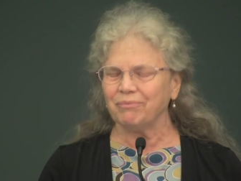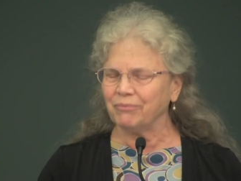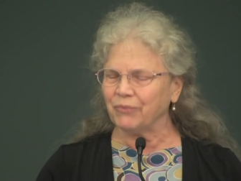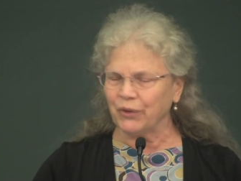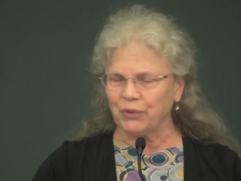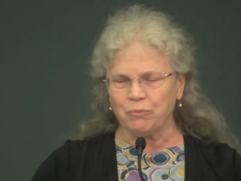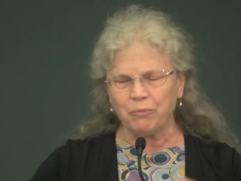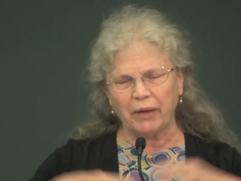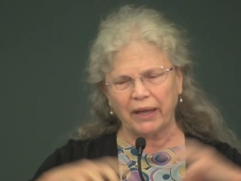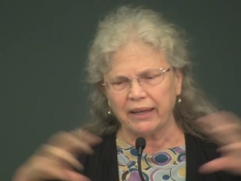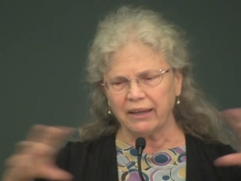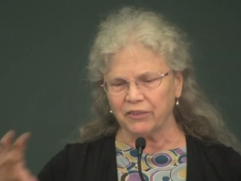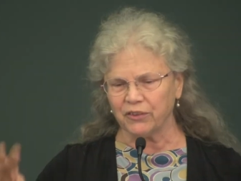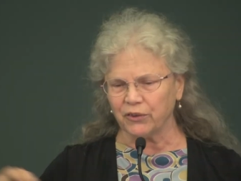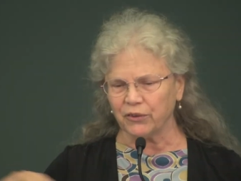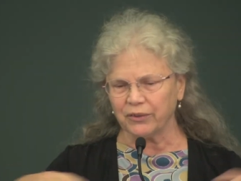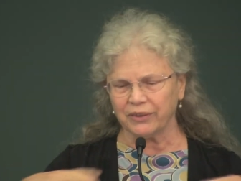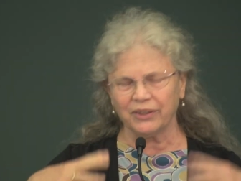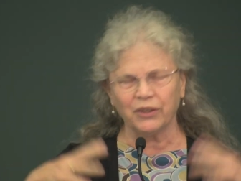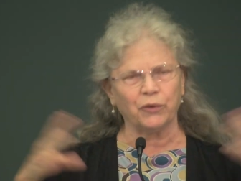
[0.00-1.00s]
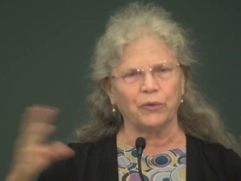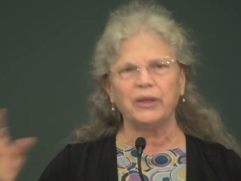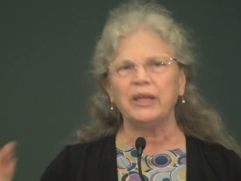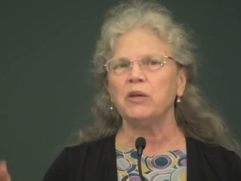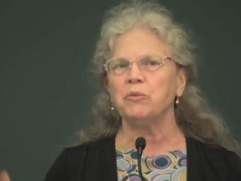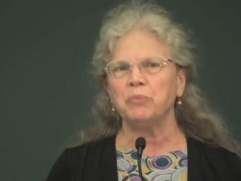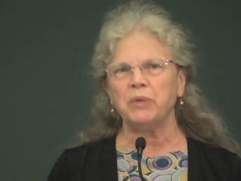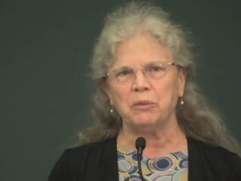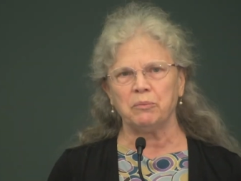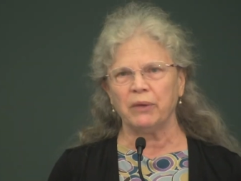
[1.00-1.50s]
with my other, you know,
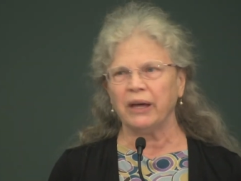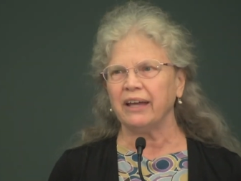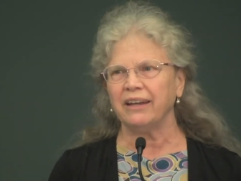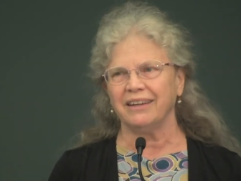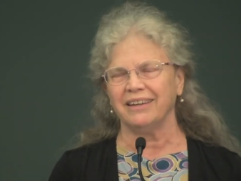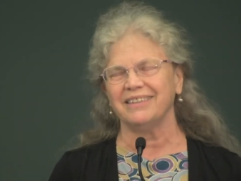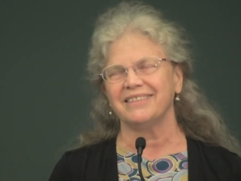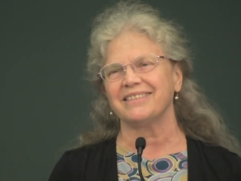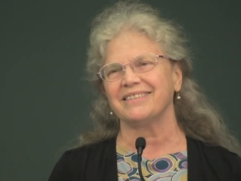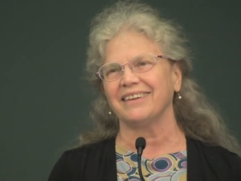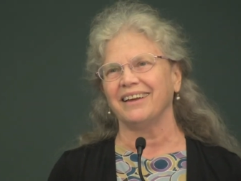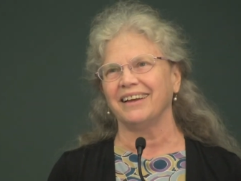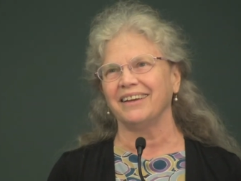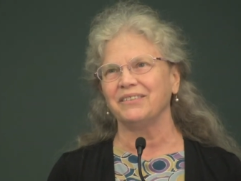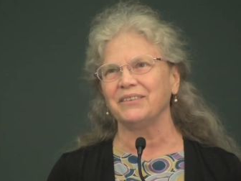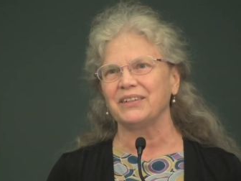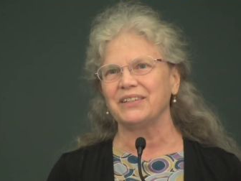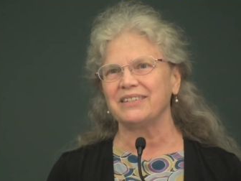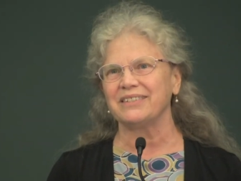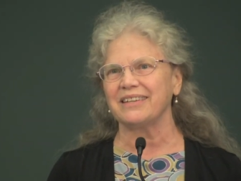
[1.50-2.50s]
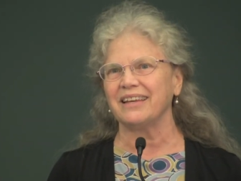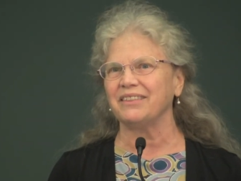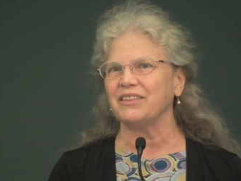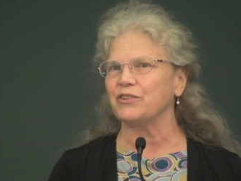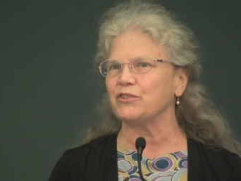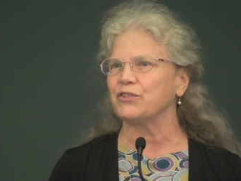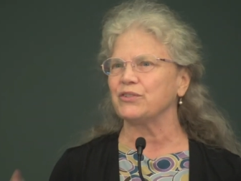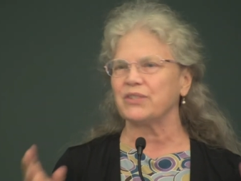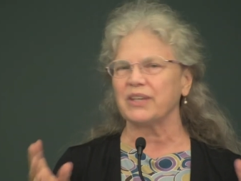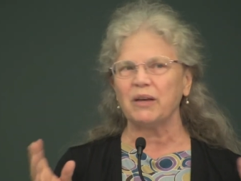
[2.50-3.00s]
hippie buddies, I would say
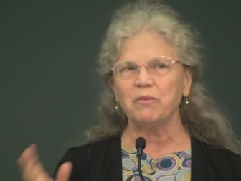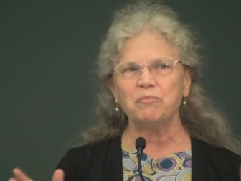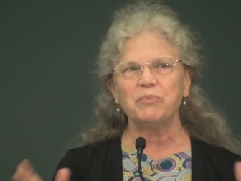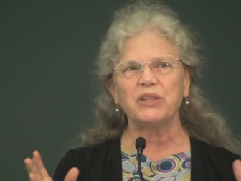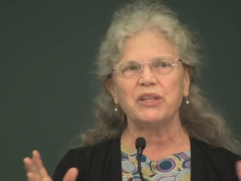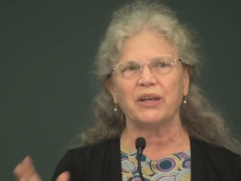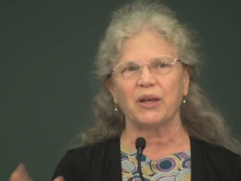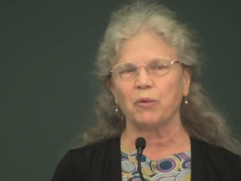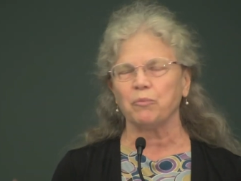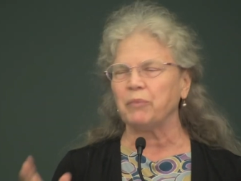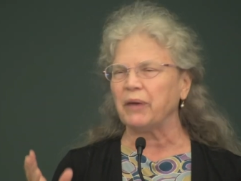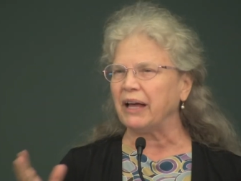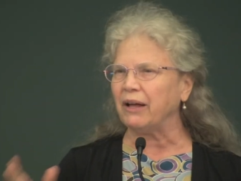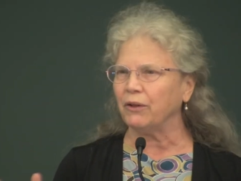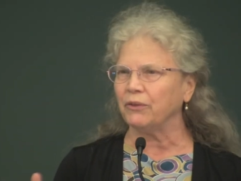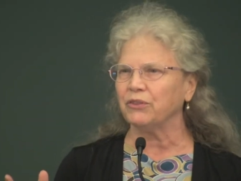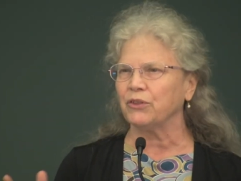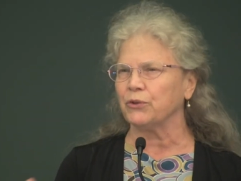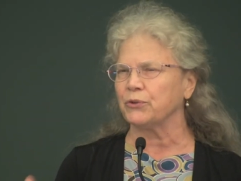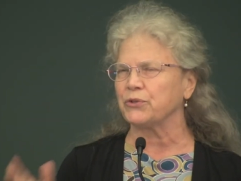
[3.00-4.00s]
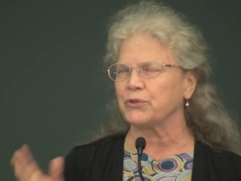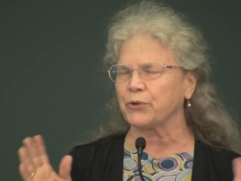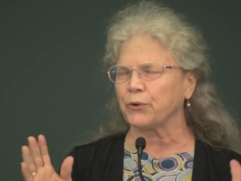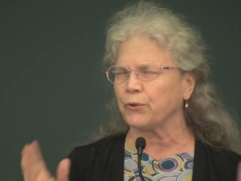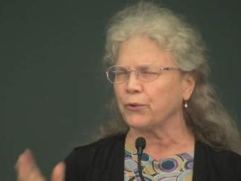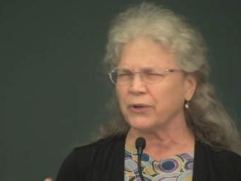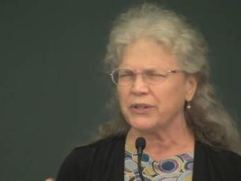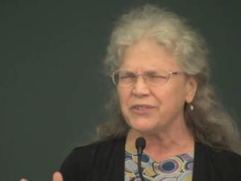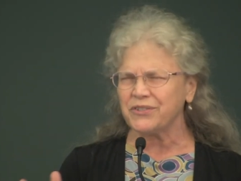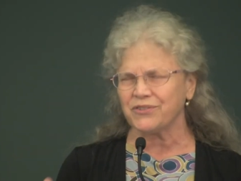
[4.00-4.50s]
there's something about those
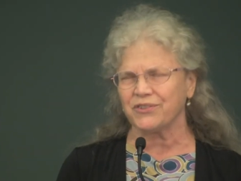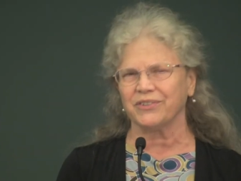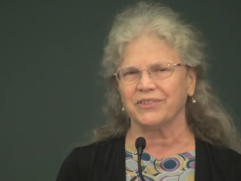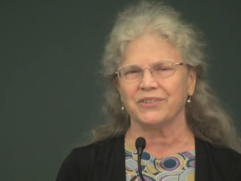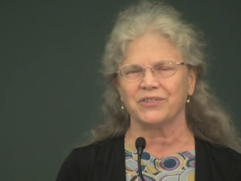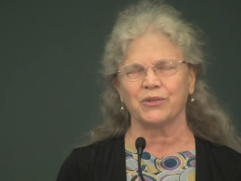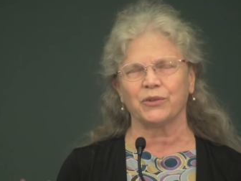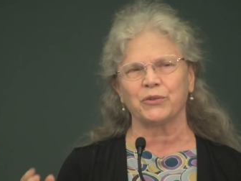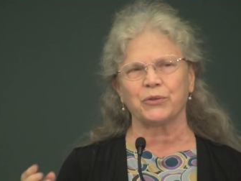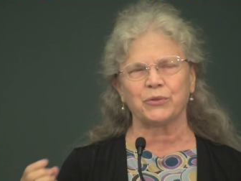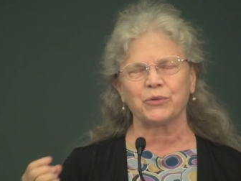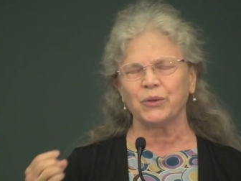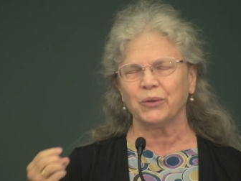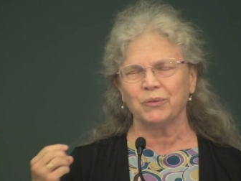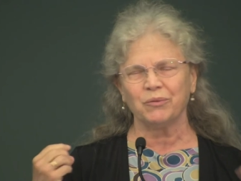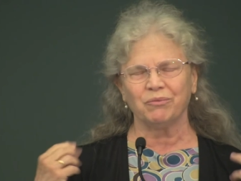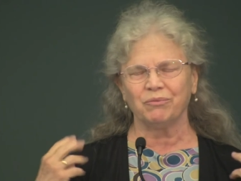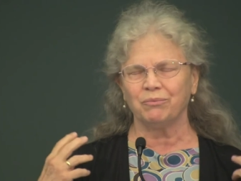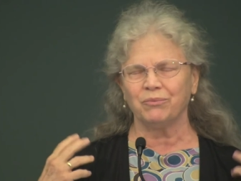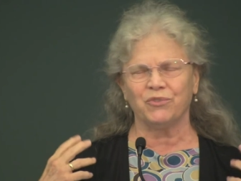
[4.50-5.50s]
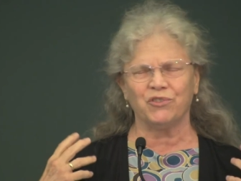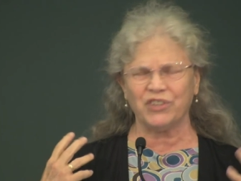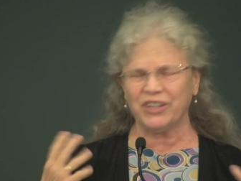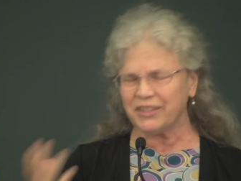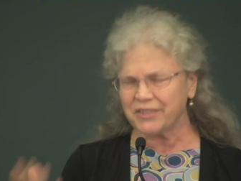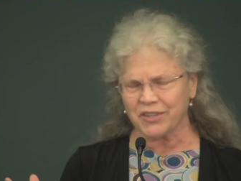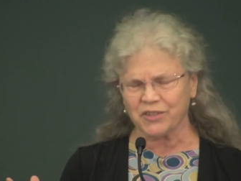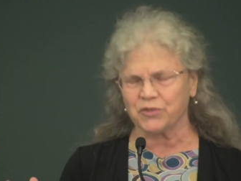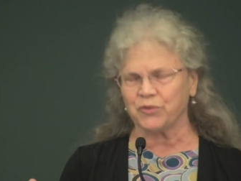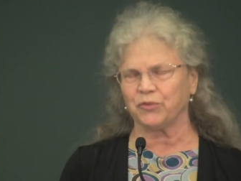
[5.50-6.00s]
Christians, those
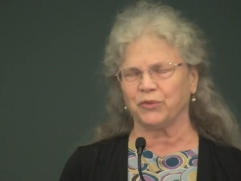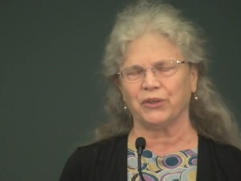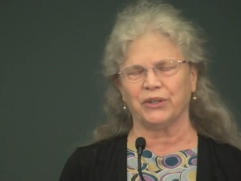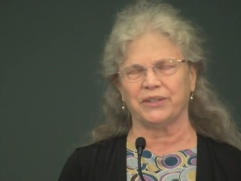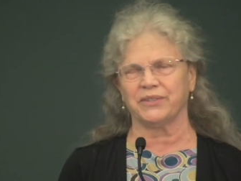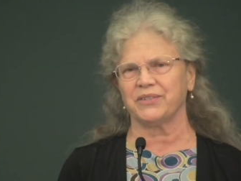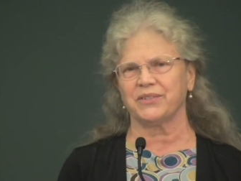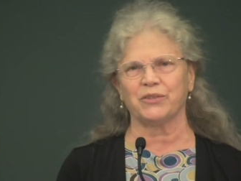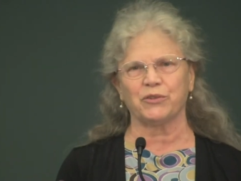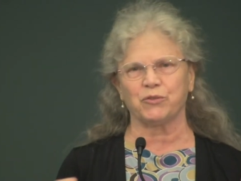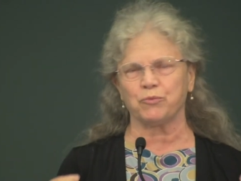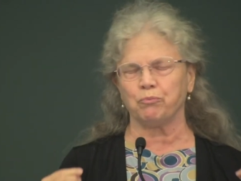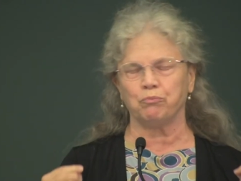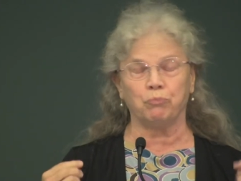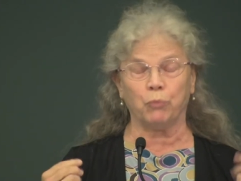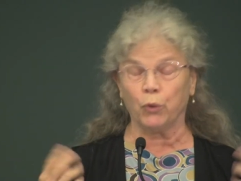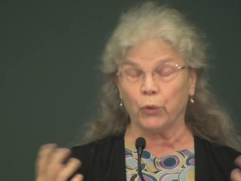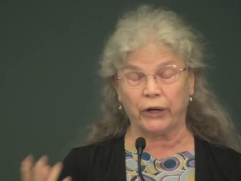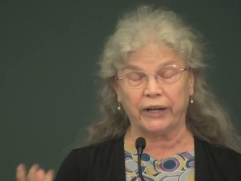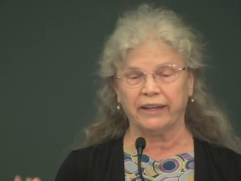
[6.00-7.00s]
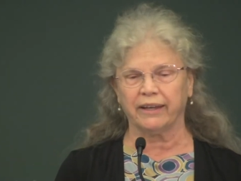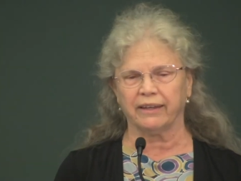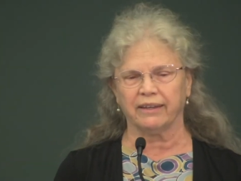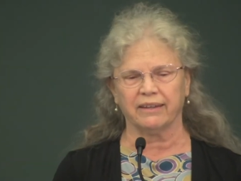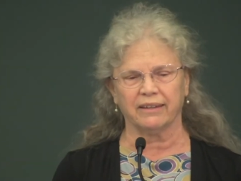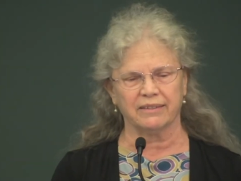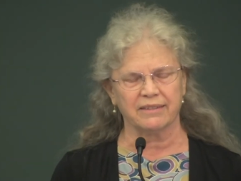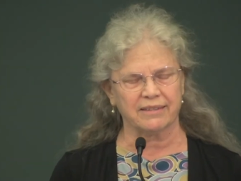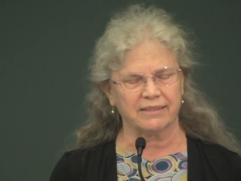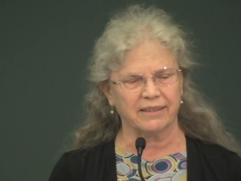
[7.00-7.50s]
Jesus freaks, those born
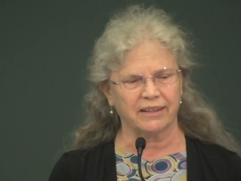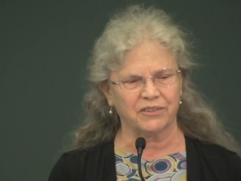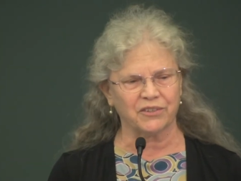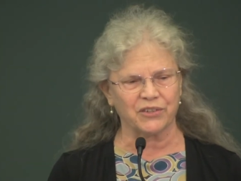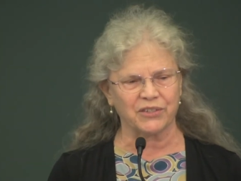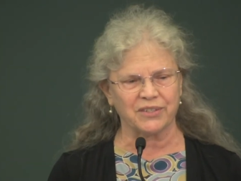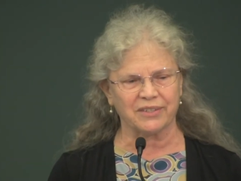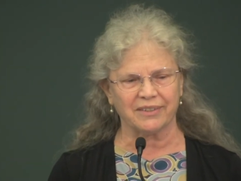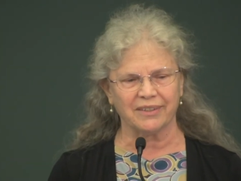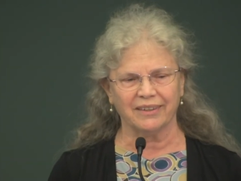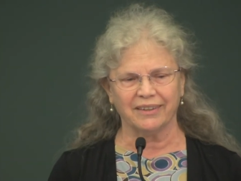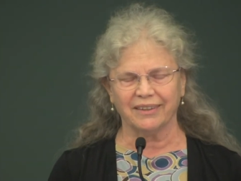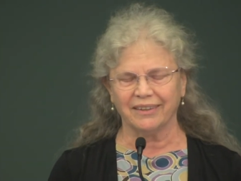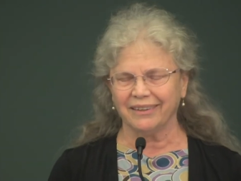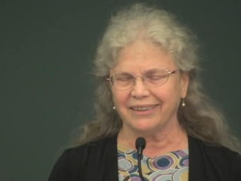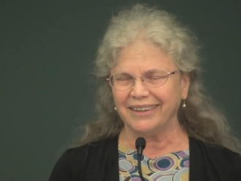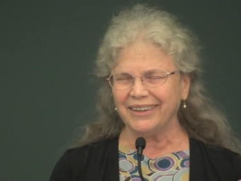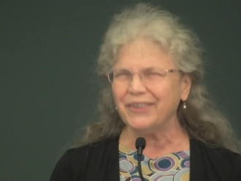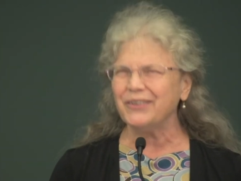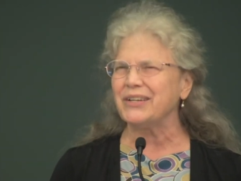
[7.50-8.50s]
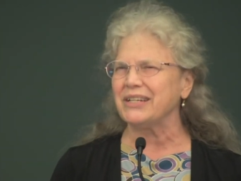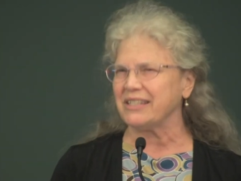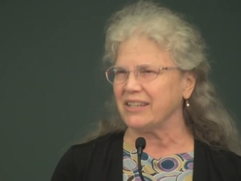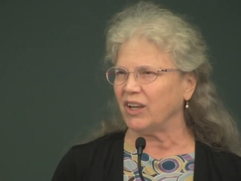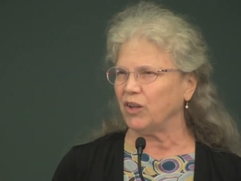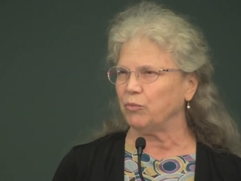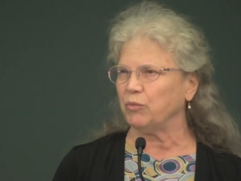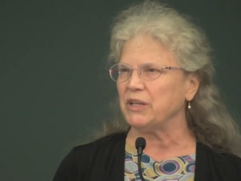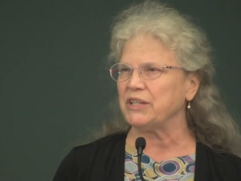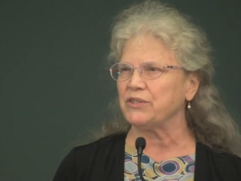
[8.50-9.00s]
agains. They just
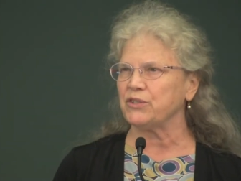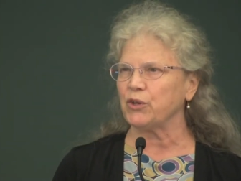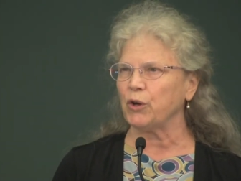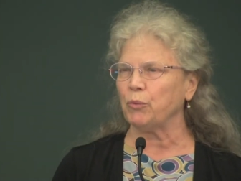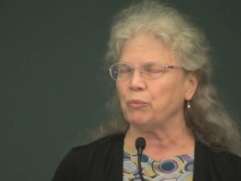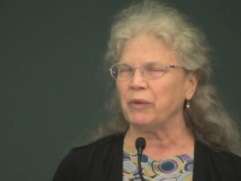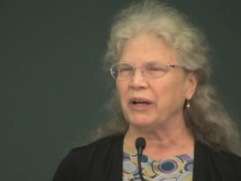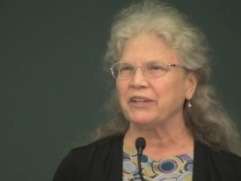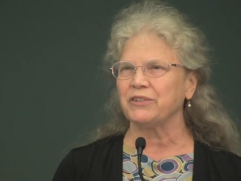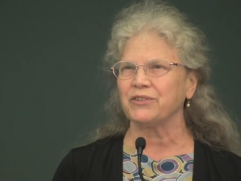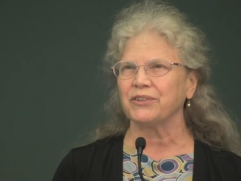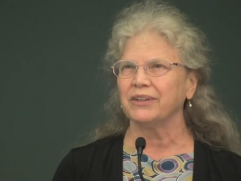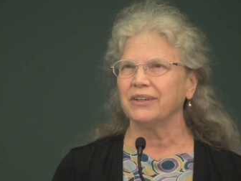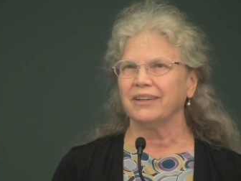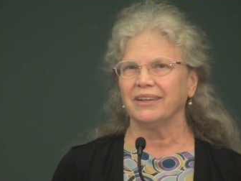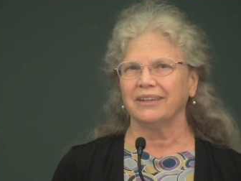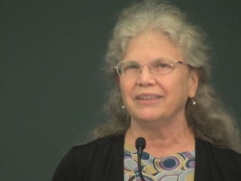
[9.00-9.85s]
irritate me so much.